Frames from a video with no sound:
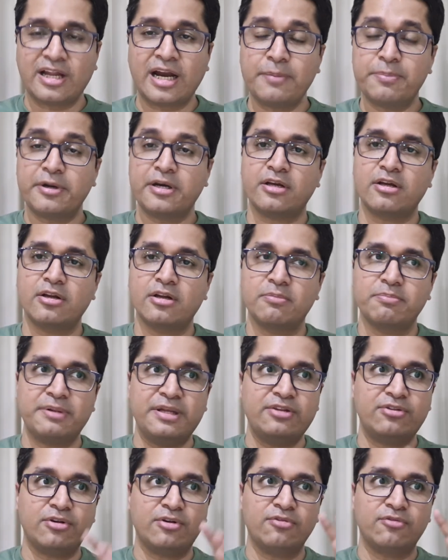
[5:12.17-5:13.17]
that particular
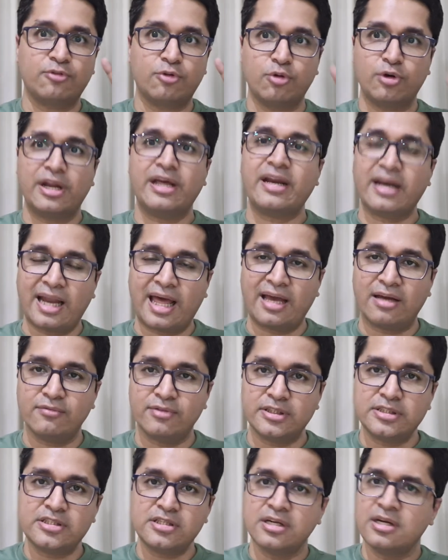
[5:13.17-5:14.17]
piece of coding
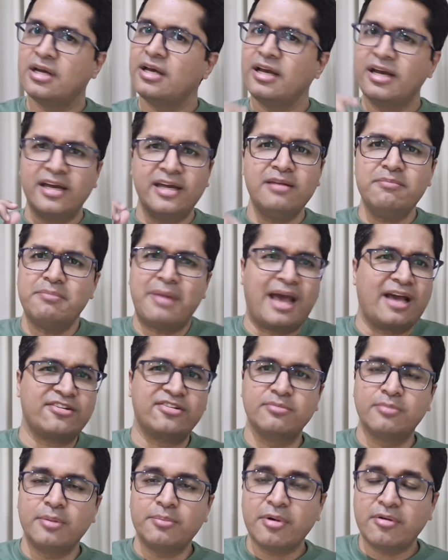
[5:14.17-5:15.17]
language in
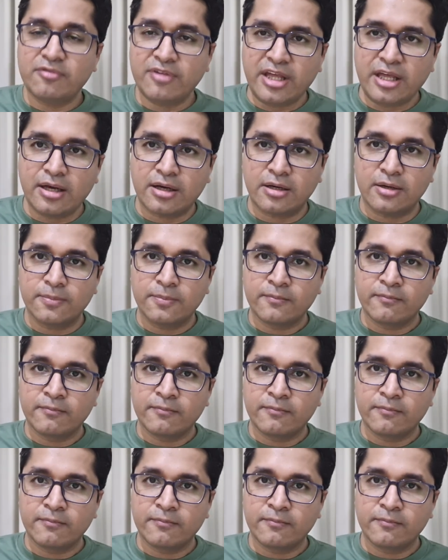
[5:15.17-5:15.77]
maximum a week